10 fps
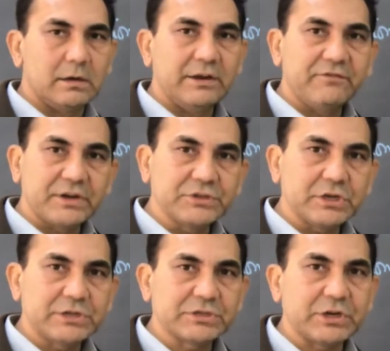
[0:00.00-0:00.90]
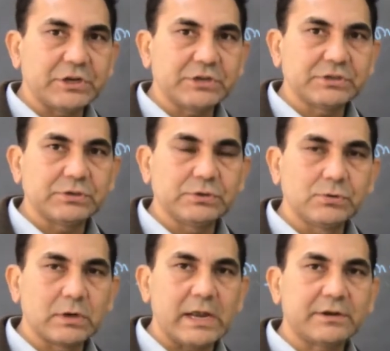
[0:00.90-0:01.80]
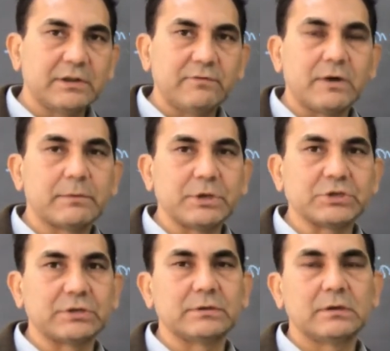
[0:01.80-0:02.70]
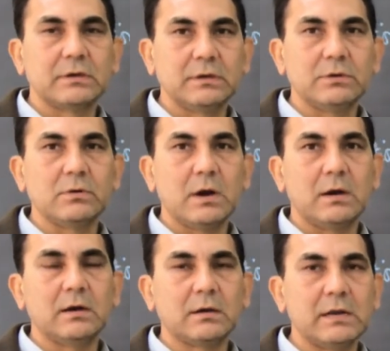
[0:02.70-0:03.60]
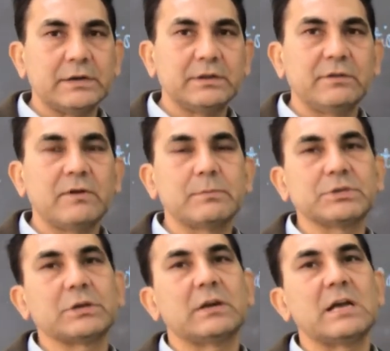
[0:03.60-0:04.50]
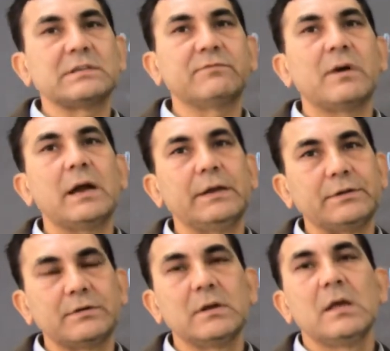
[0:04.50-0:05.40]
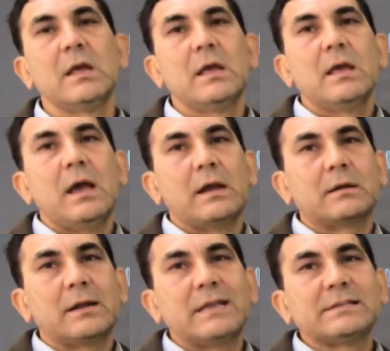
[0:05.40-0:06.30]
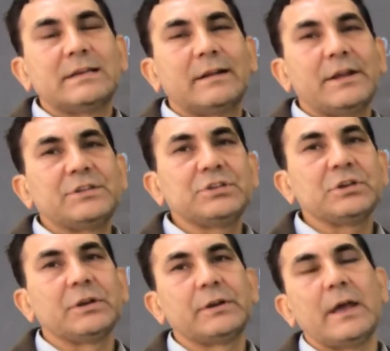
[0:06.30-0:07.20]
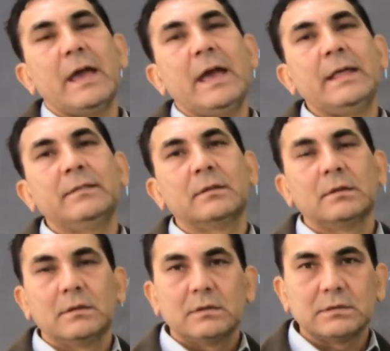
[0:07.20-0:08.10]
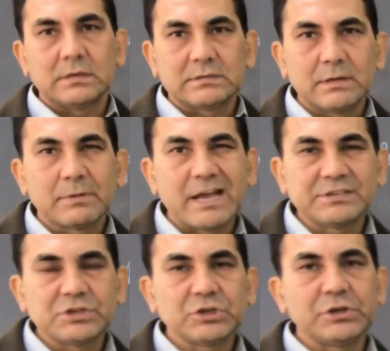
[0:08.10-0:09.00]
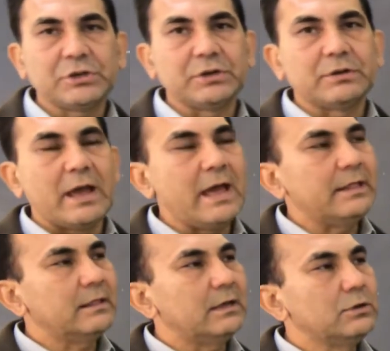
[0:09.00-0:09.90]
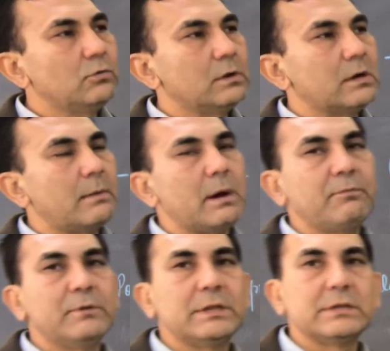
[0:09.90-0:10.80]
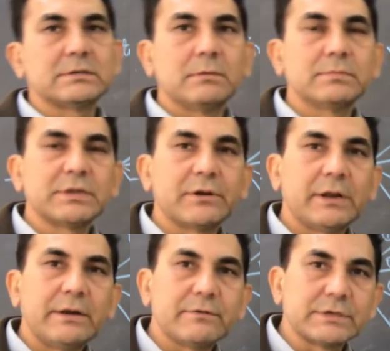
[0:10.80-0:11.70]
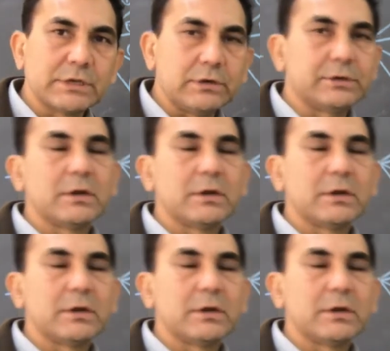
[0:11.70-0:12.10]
inferential statistics, you collect the information. You collect the information, classify it, organizing, arranging it, and summarization at it, and then you will come up with some certain result.